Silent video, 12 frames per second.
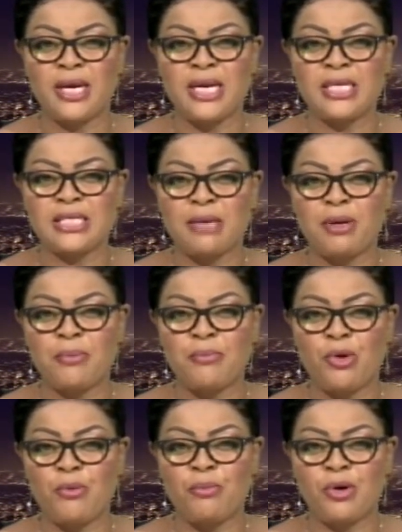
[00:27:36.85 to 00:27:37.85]
Elizabeth
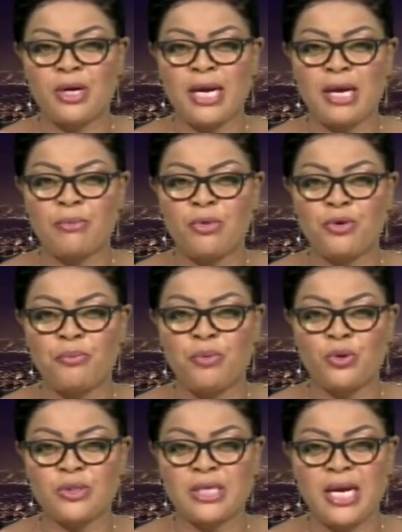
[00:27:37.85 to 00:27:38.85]
Mbombone Agbo
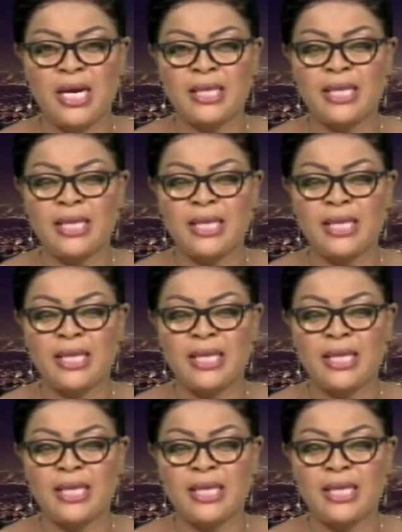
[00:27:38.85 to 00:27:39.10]
reports